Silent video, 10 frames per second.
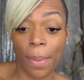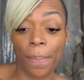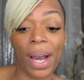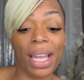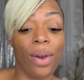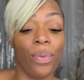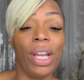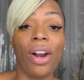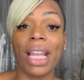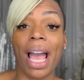But
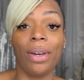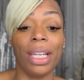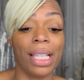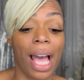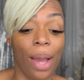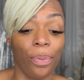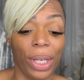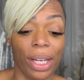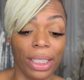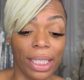we are now in a time
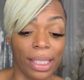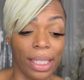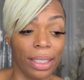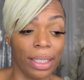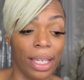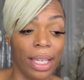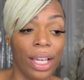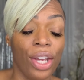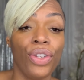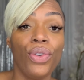where, listen,
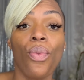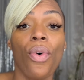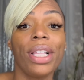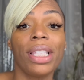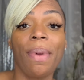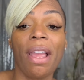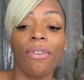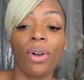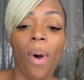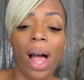you want to pay
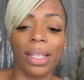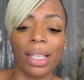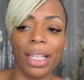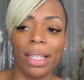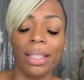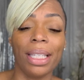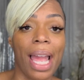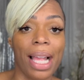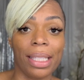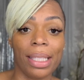for quality,
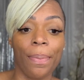yes.